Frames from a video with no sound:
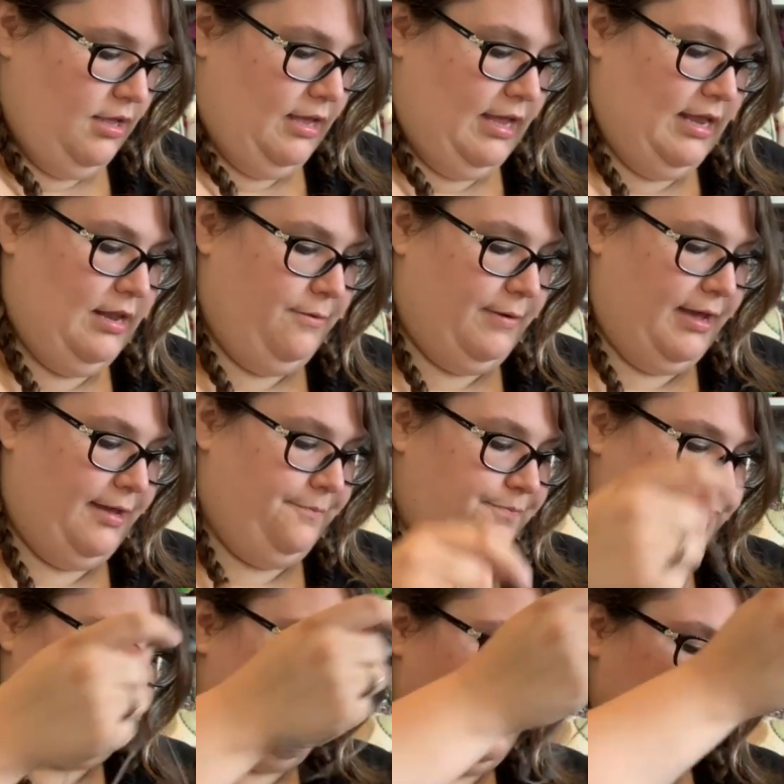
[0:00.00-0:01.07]
anyway,
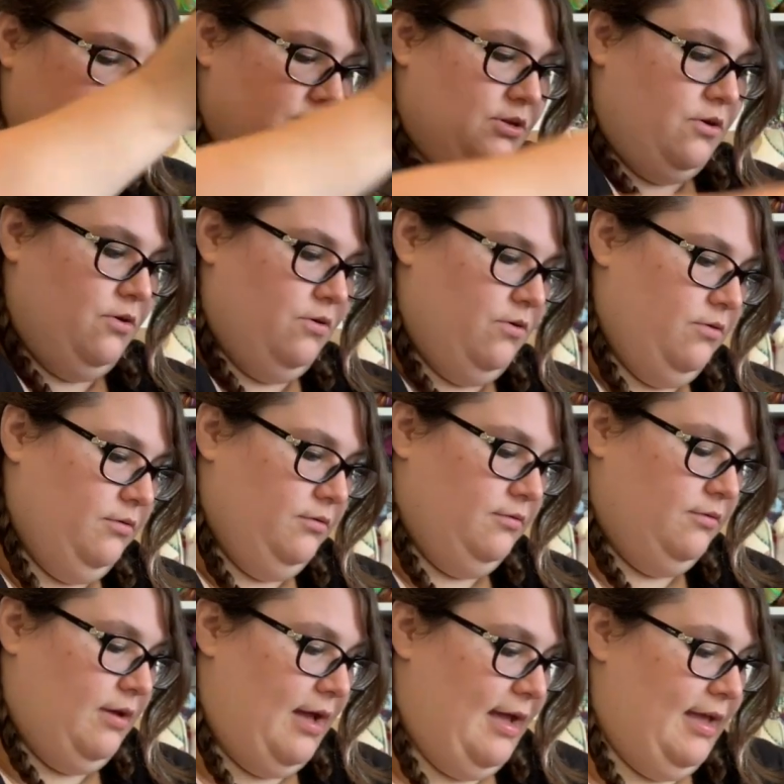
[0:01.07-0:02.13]
so
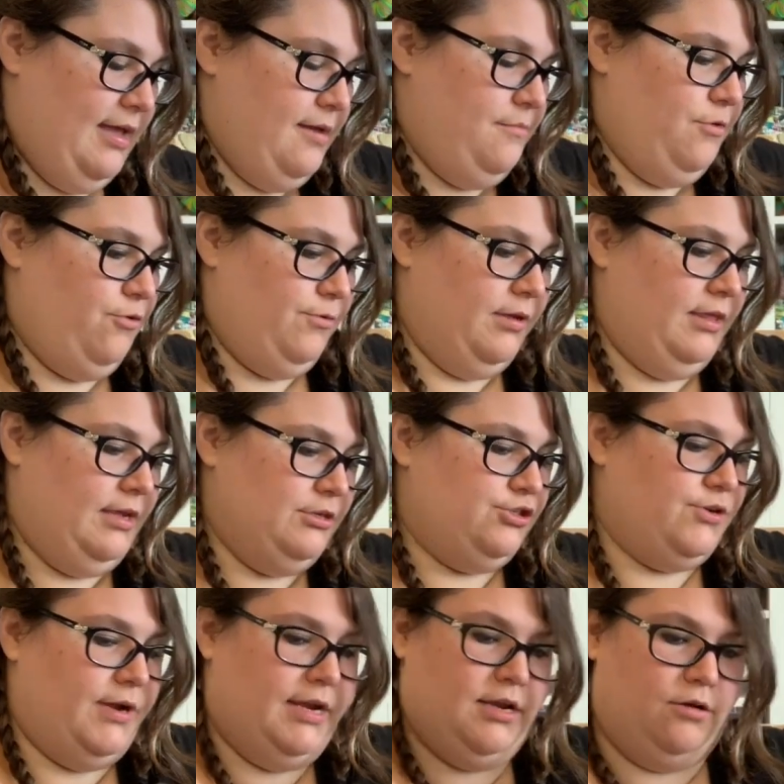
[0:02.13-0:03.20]
I am really
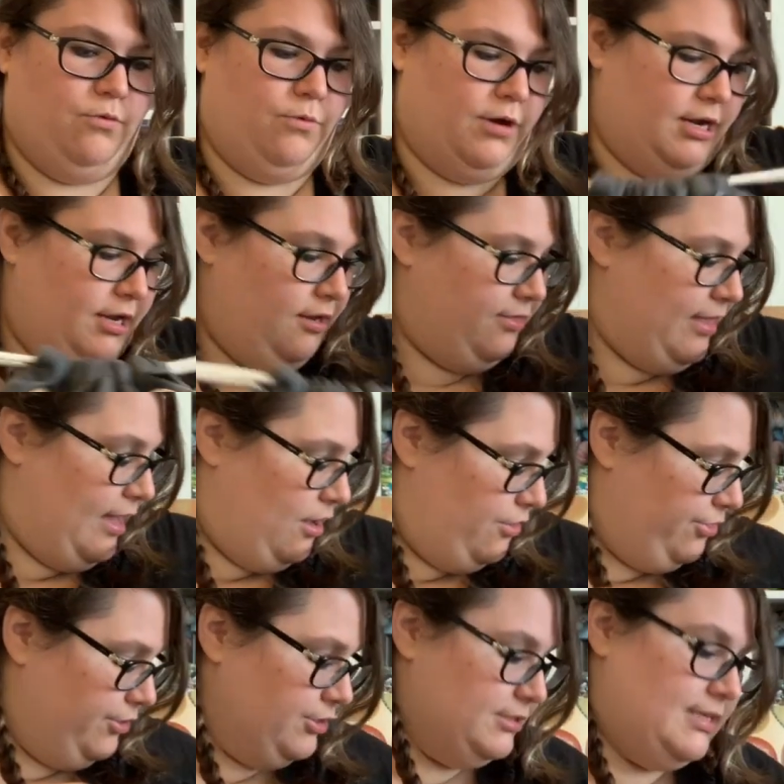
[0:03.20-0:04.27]
enjoying working on that
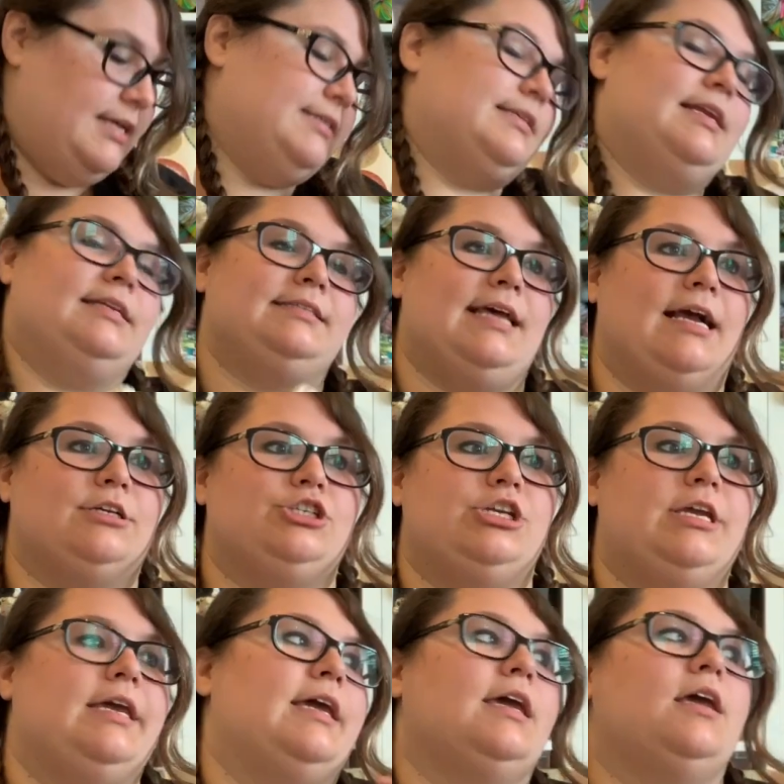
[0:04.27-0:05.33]
on Thursdays, and it's
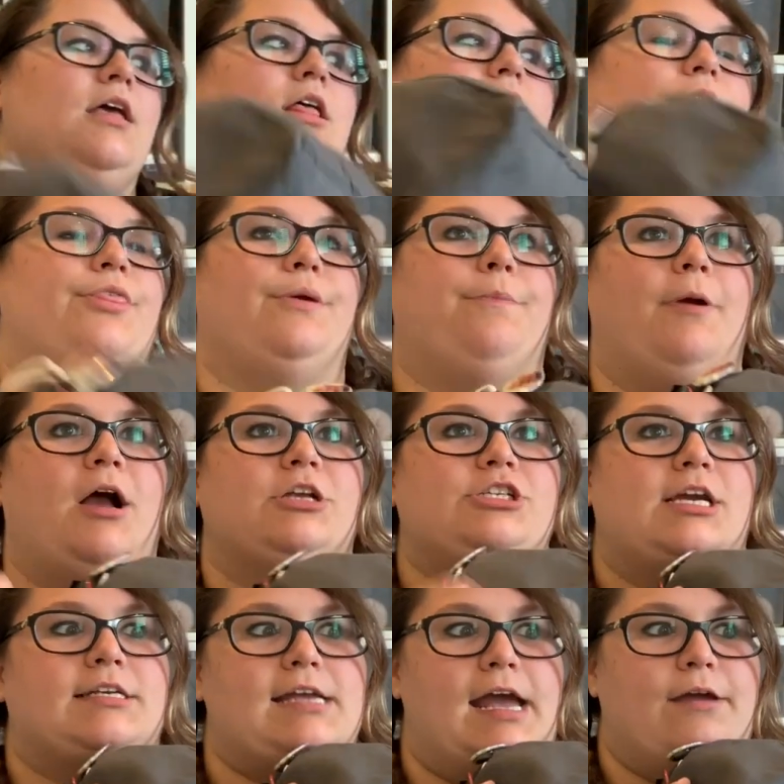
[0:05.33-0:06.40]
actually the
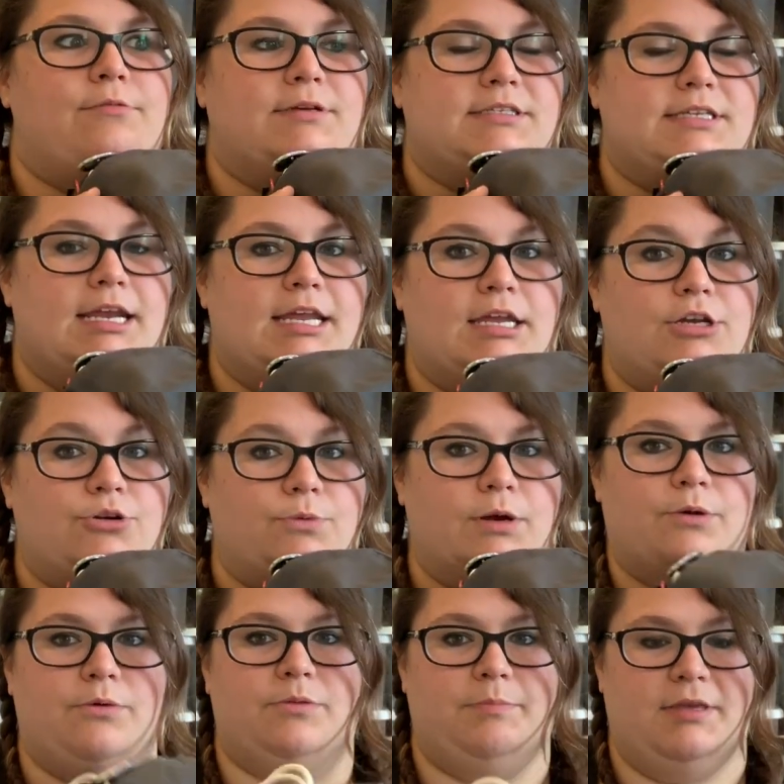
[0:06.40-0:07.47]
project I was taking to
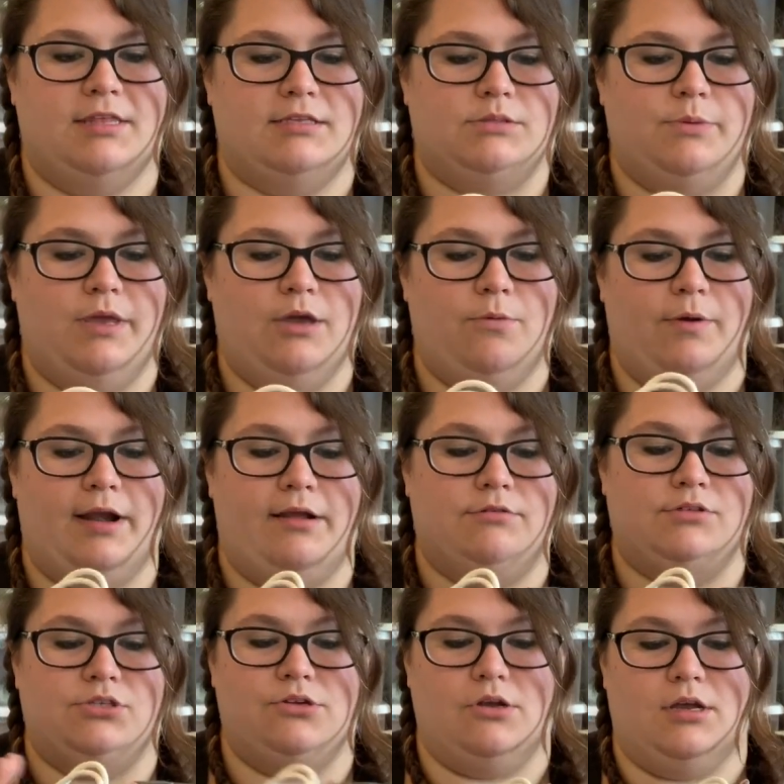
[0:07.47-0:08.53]
work with me this week when I
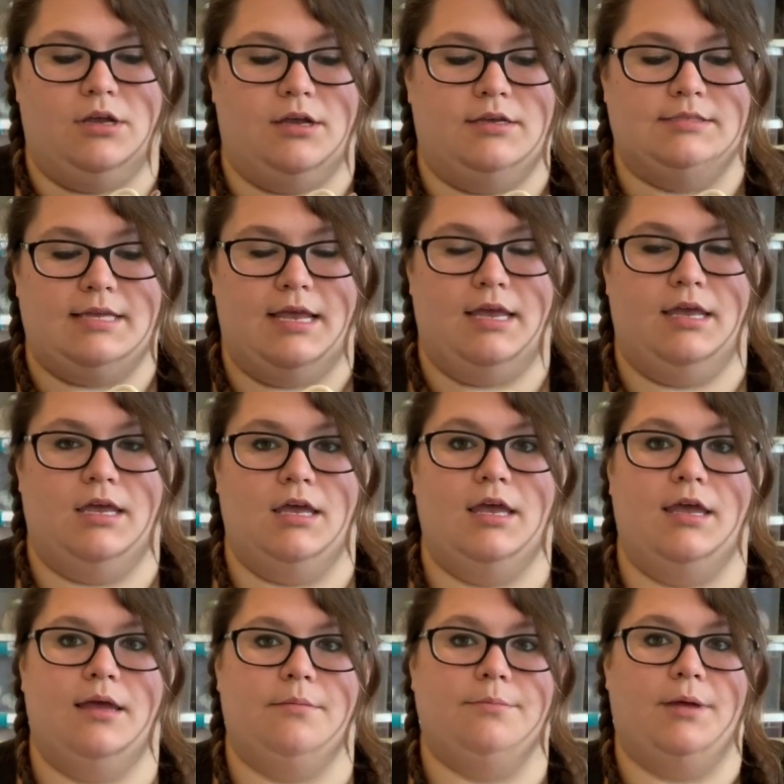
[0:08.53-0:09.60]
was doing, because I
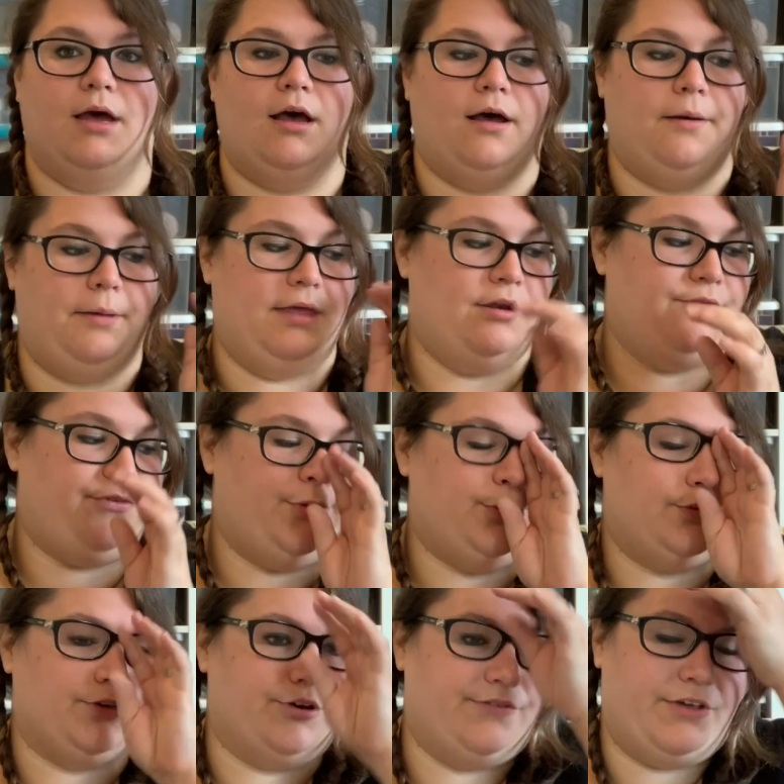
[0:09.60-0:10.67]
am in a few
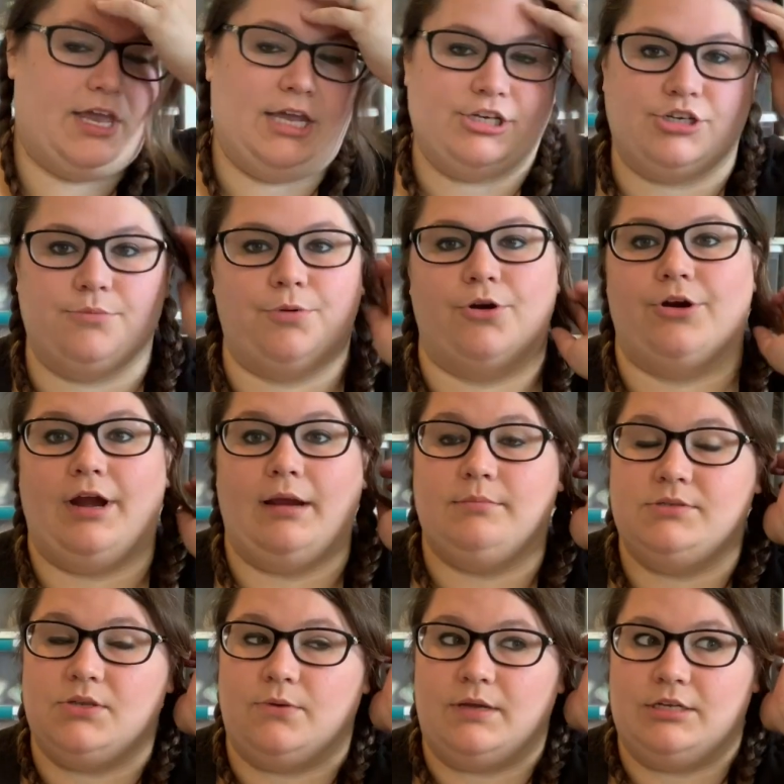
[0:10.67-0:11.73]
certification
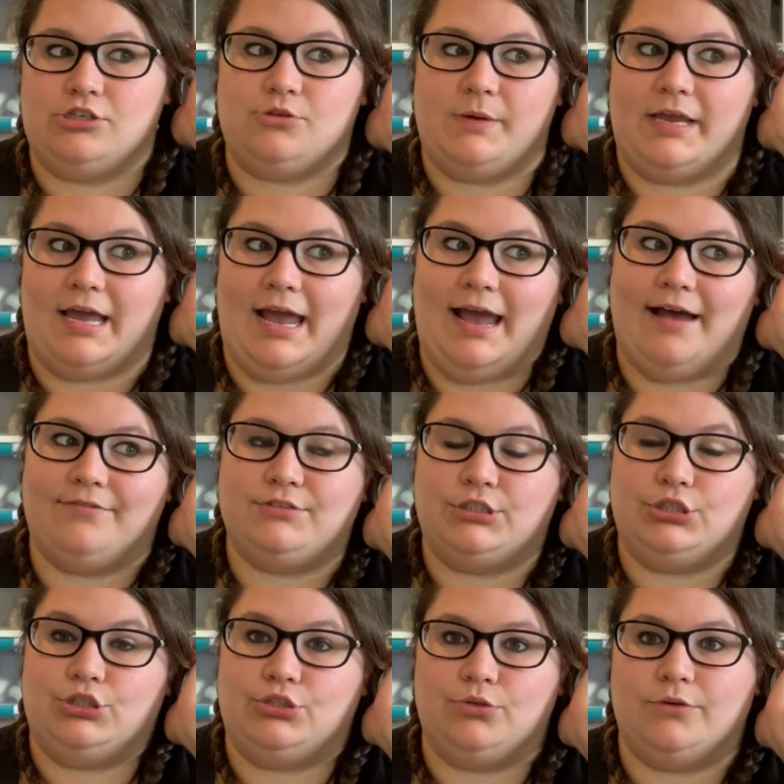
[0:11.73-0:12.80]
programs, so each week I have
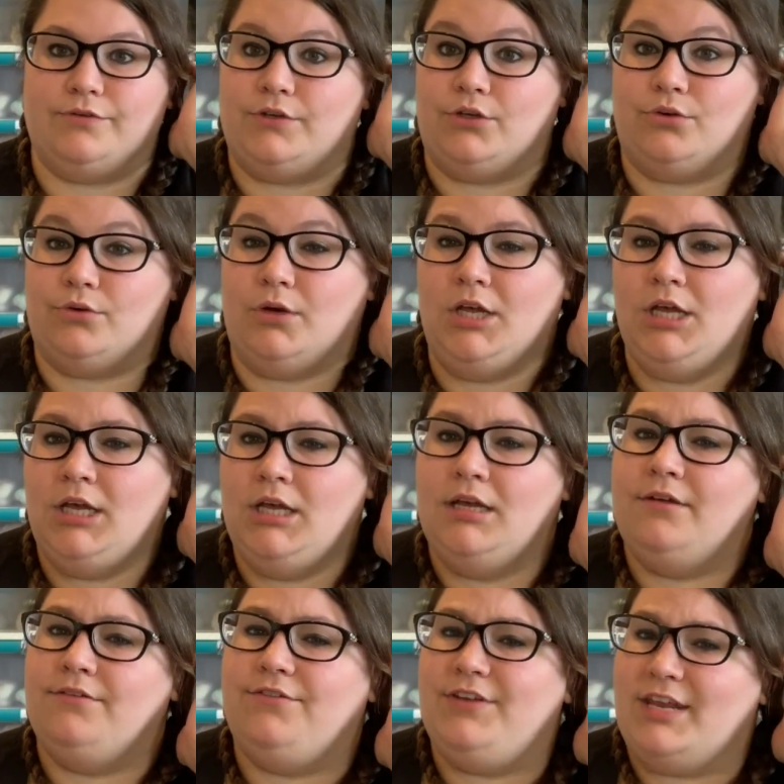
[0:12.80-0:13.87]
to do a few
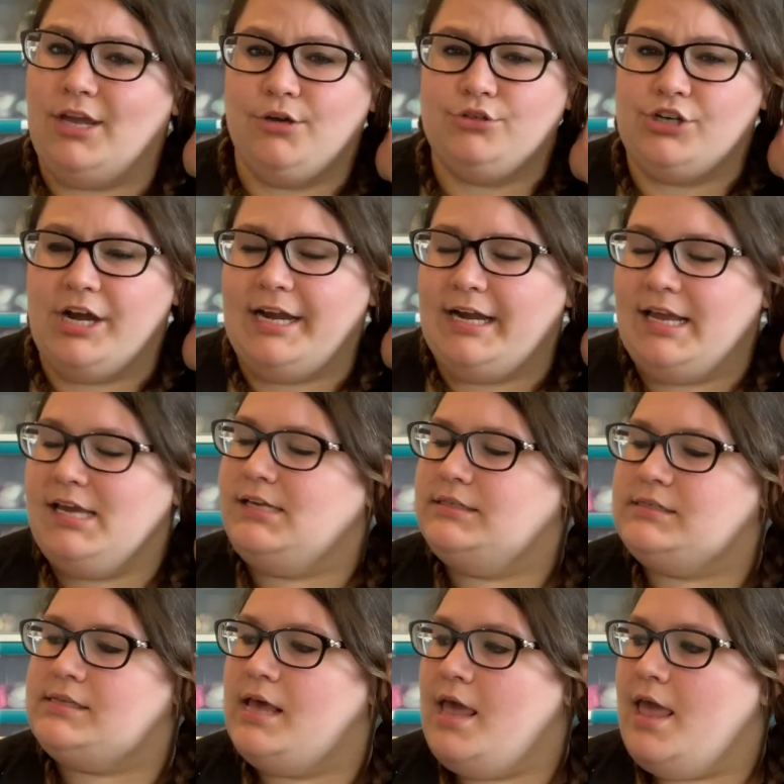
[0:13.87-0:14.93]
video trainings,